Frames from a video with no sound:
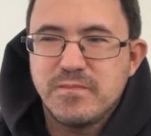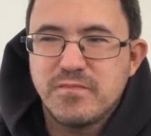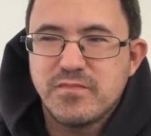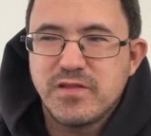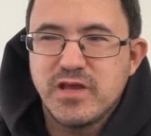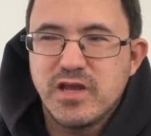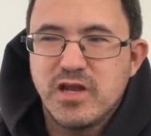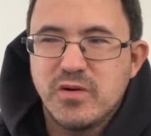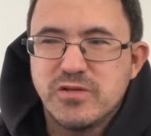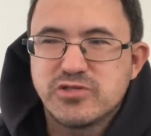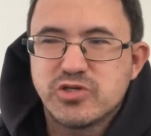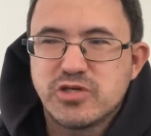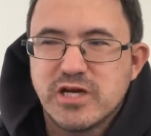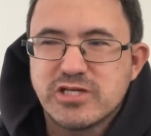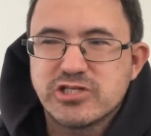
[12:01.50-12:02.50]

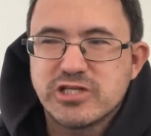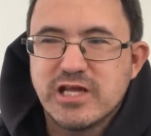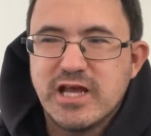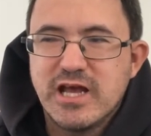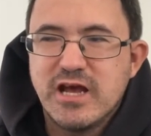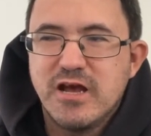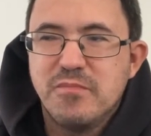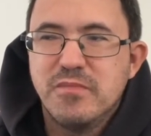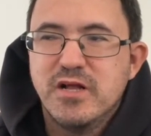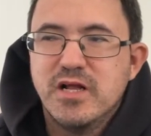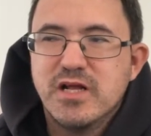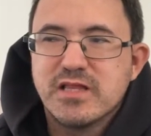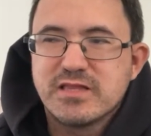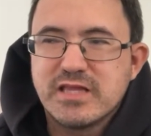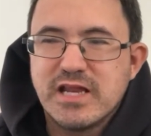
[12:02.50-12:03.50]
introduction to him.
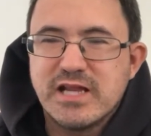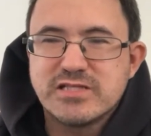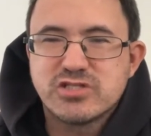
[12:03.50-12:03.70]
Then I